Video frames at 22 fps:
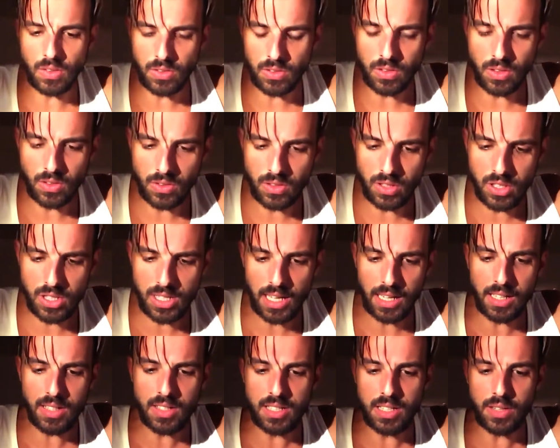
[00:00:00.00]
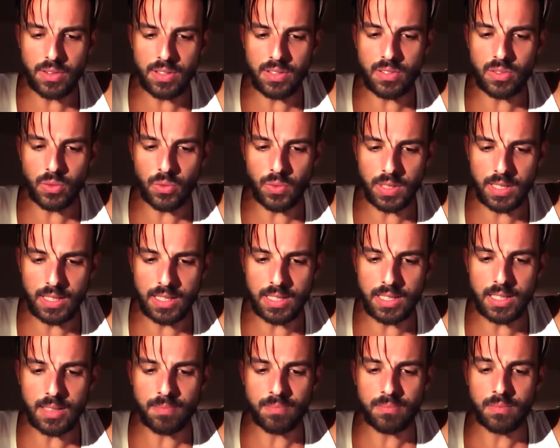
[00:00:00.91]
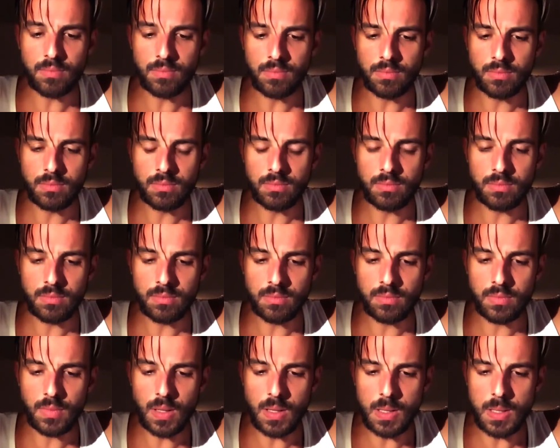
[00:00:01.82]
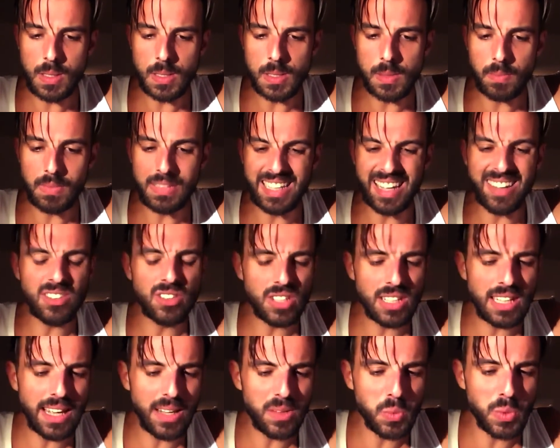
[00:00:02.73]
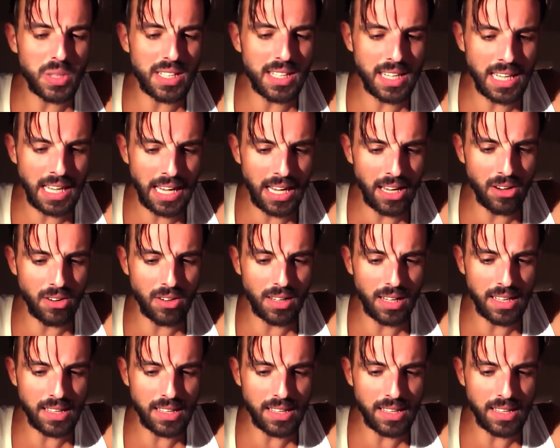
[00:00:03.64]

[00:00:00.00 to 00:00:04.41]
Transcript: The challenge here is to really tend to that with care,